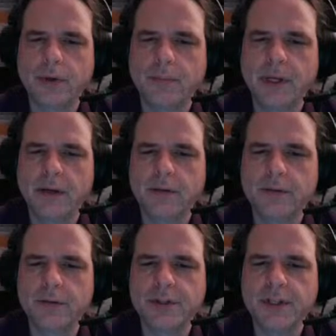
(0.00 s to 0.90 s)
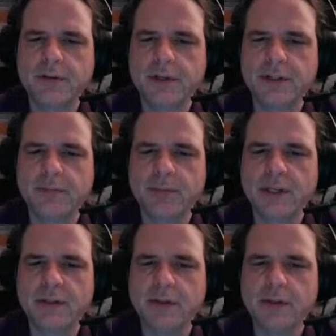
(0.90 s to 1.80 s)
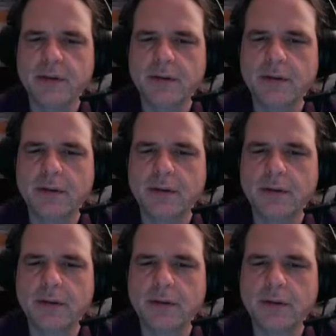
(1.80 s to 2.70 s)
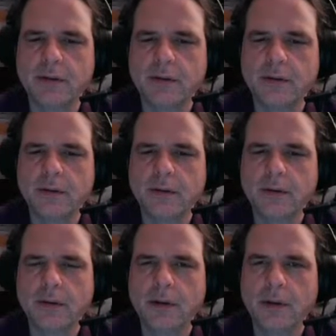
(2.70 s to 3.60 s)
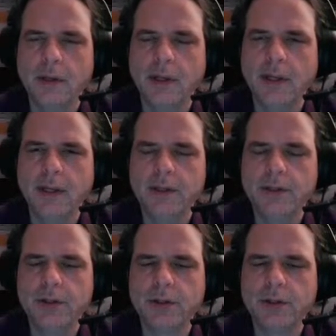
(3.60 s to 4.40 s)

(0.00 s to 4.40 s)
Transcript: amount or decrease it based on the edge,